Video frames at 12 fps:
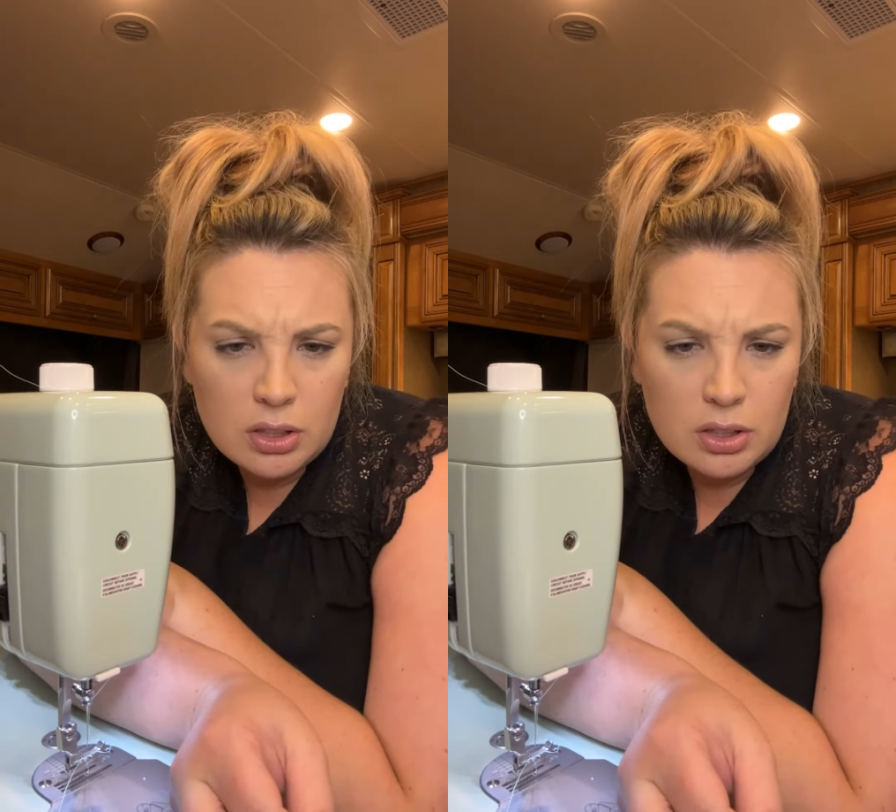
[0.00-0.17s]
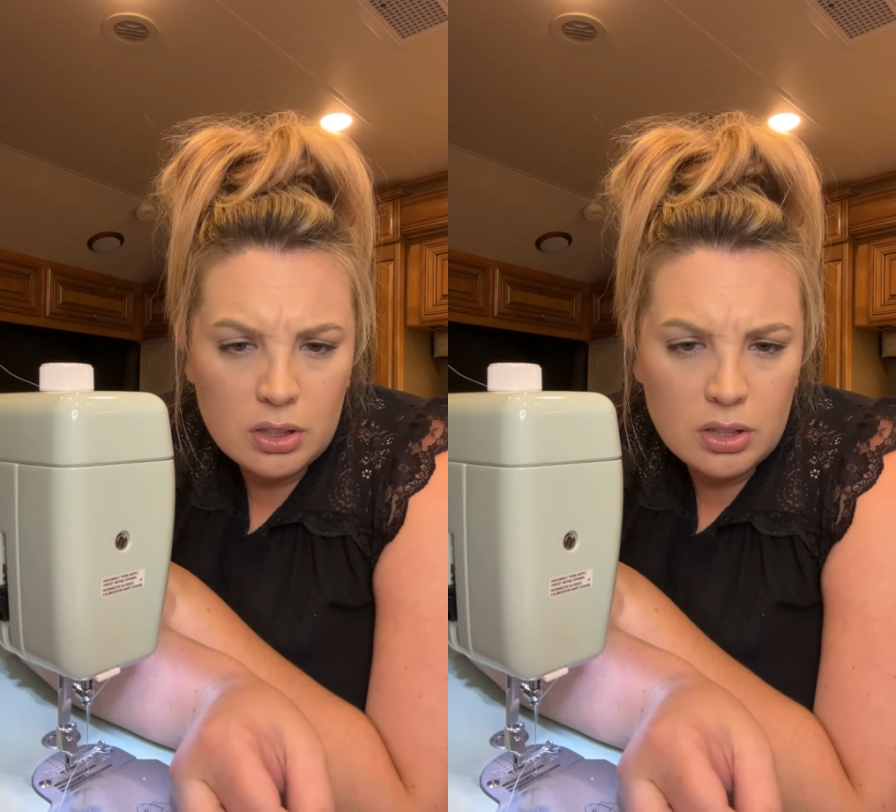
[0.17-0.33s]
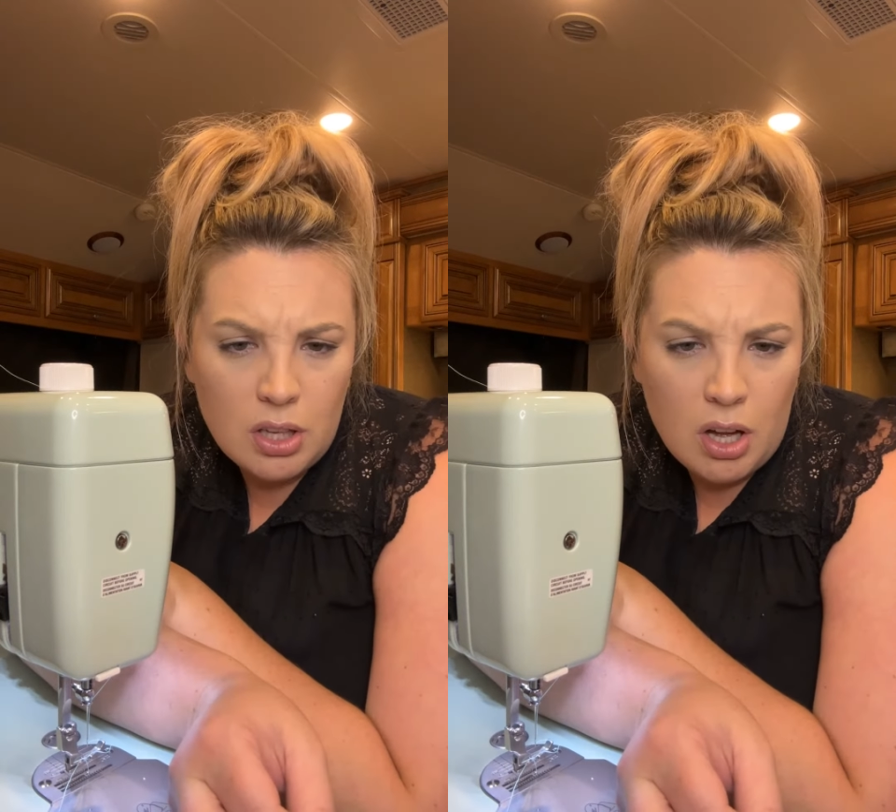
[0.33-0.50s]

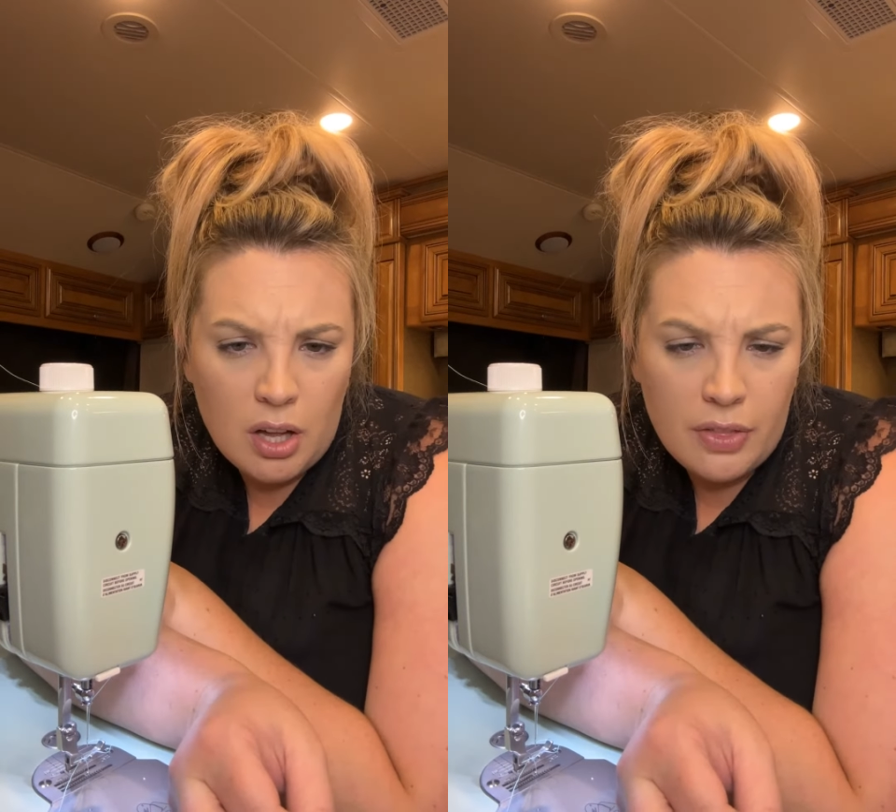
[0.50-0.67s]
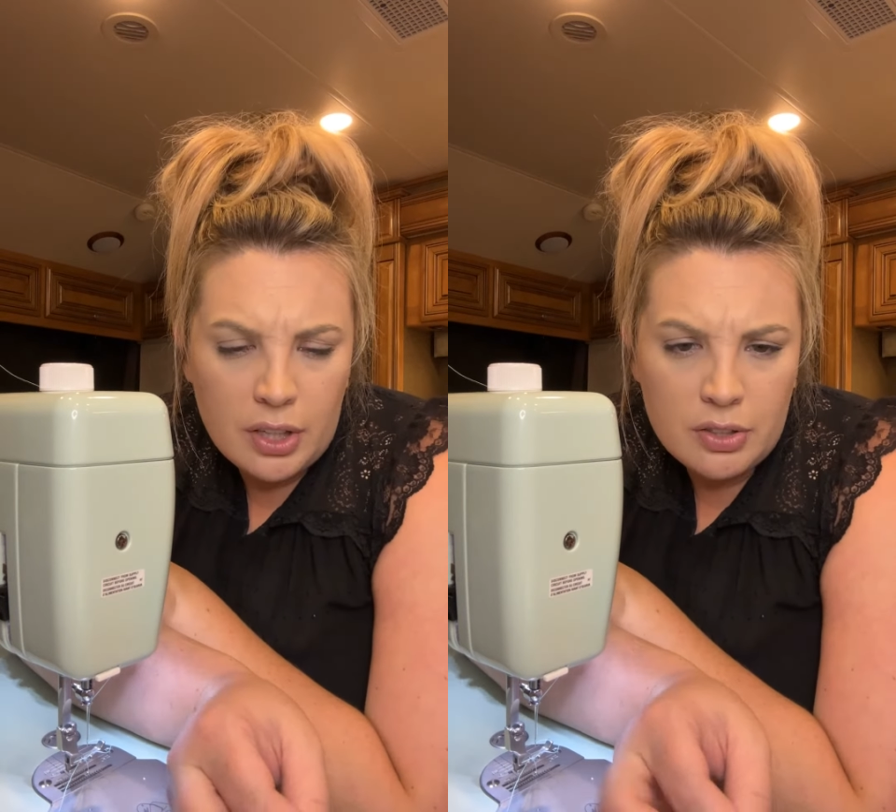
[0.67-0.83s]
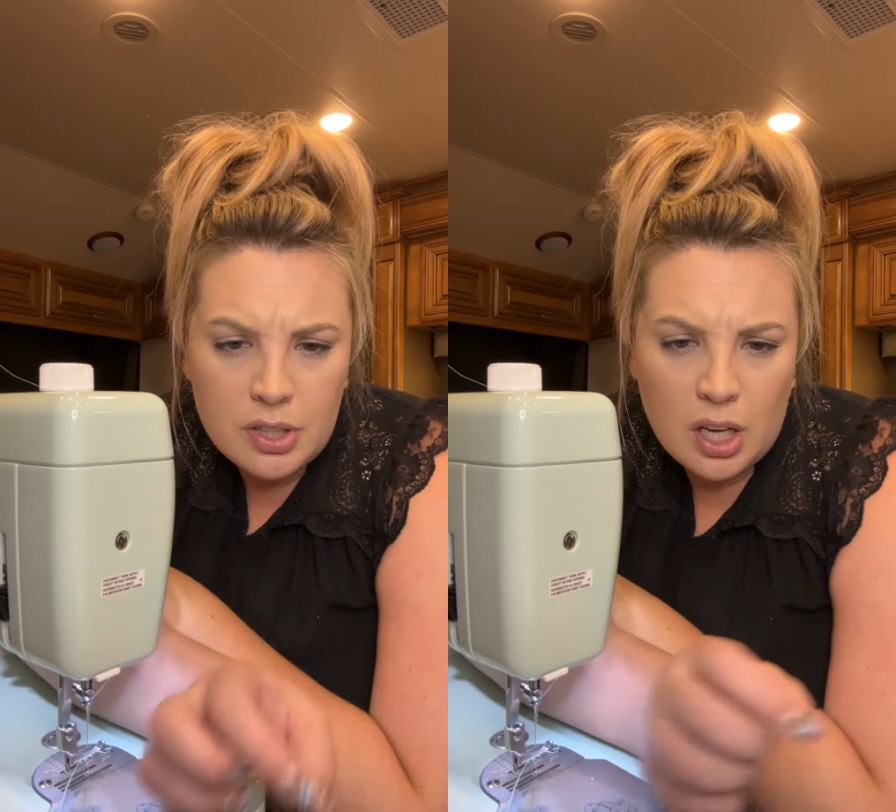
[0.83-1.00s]
what weight
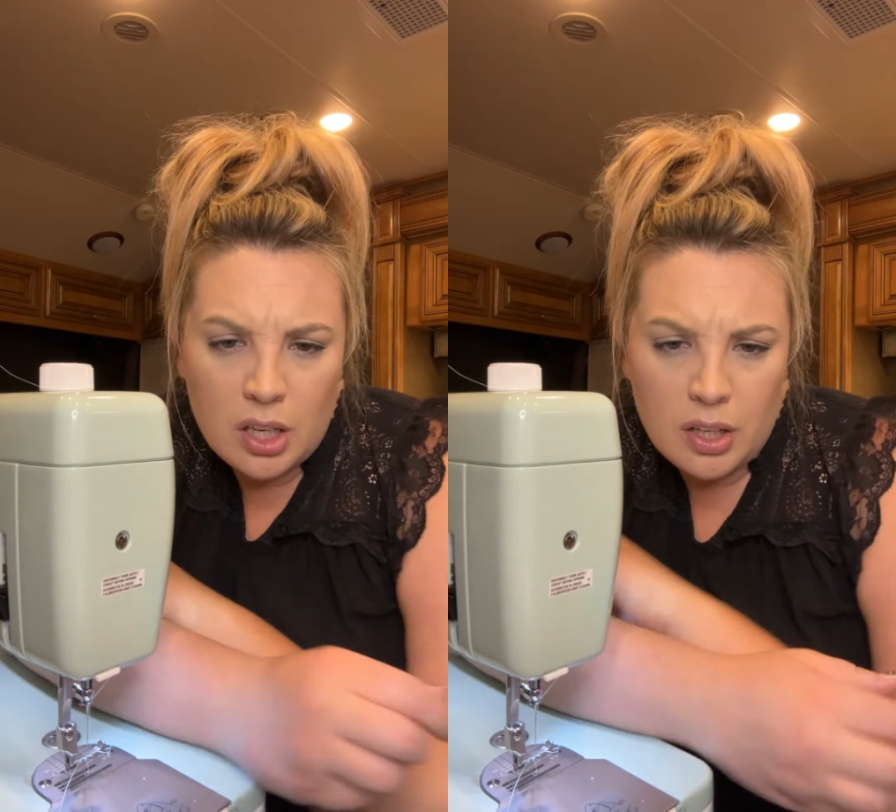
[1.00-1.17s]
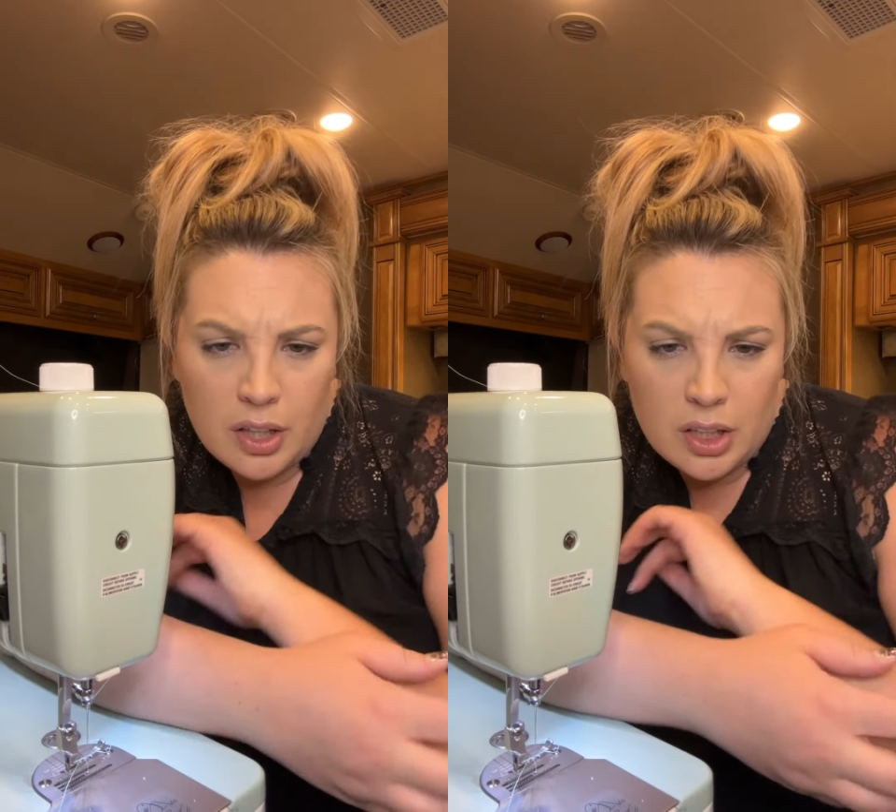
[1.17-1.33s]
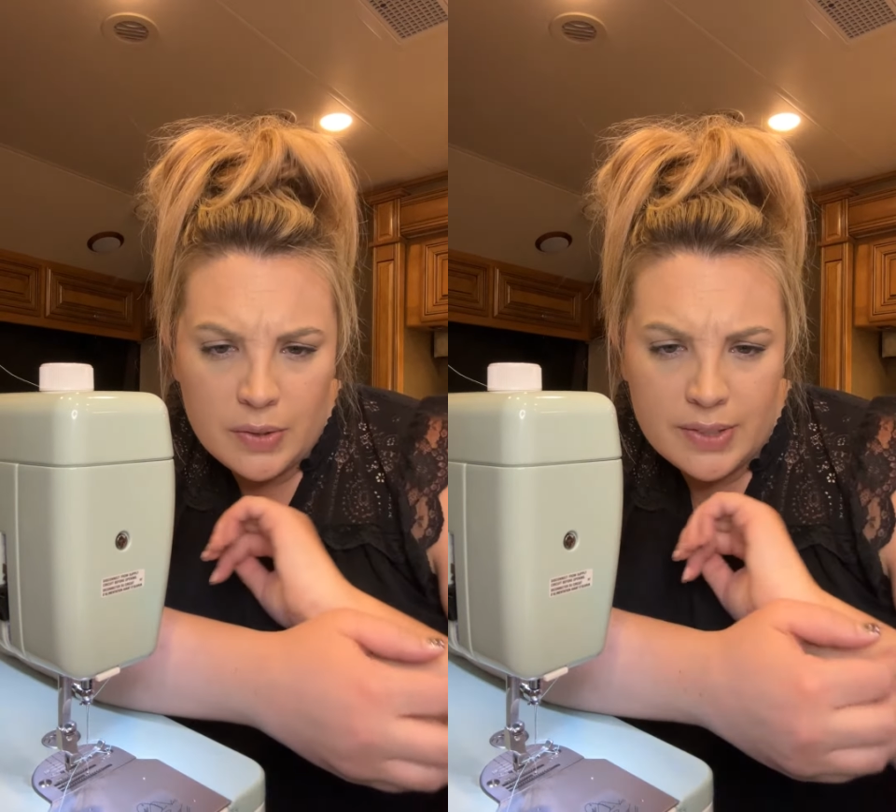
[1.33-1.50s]

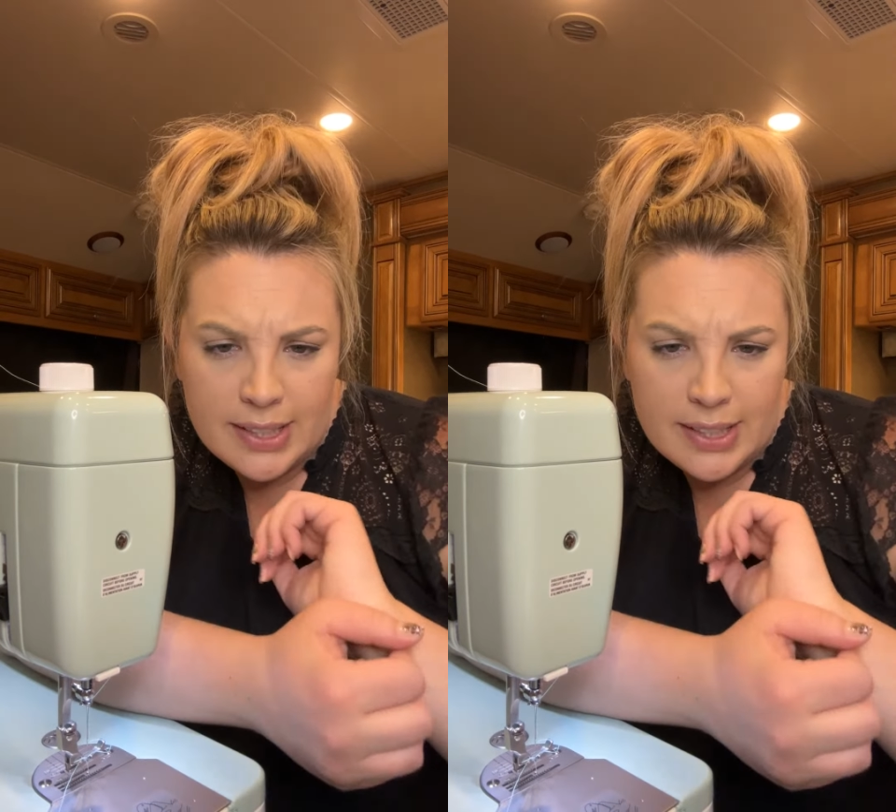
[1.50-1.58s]
thread.